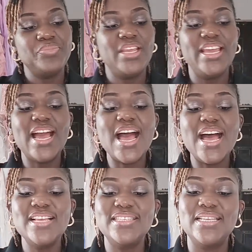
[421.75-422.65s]
It
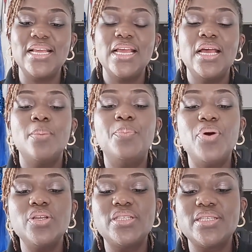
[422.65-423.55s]
has
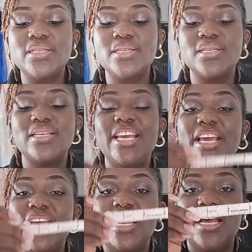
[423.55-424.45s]
both
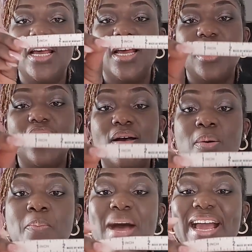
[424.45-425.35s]

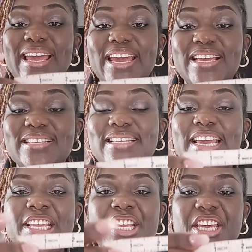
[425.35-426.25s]
markings
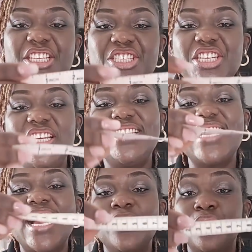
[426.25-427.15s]
in inches
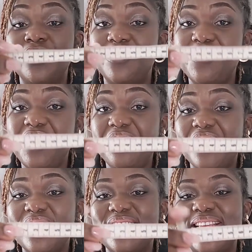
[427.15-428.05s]
and on the
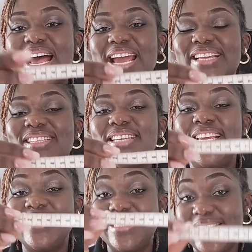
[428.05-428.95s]
reverse side in
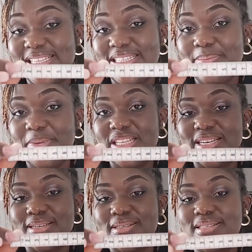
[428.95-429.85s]

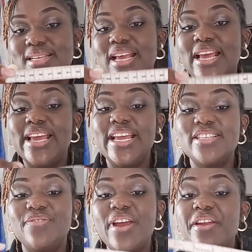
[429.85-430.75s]
centimeters. It's
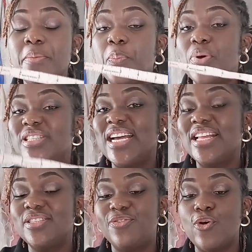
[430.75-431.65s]
very important
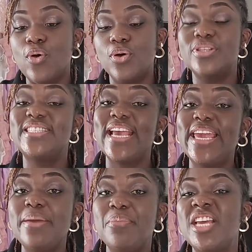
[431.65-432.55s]
for
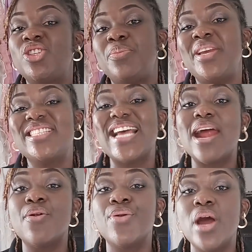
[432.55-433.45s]
taking measurements
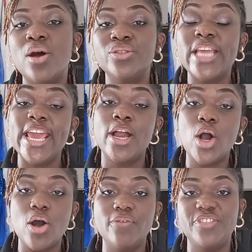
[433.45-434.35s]
around a
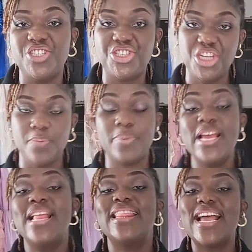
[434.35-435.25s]
curved shape
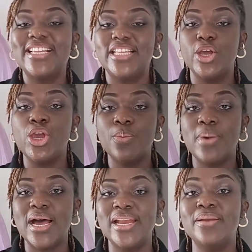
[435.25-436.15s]
like the
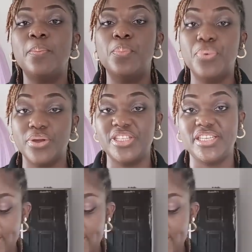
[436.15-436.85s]
human body.